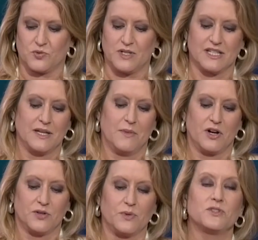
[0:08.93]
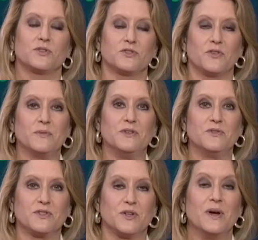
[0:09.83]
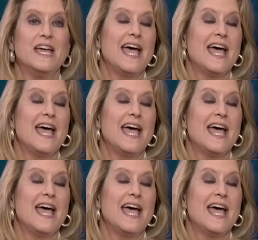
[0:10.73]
Recently, market research firm Newzoo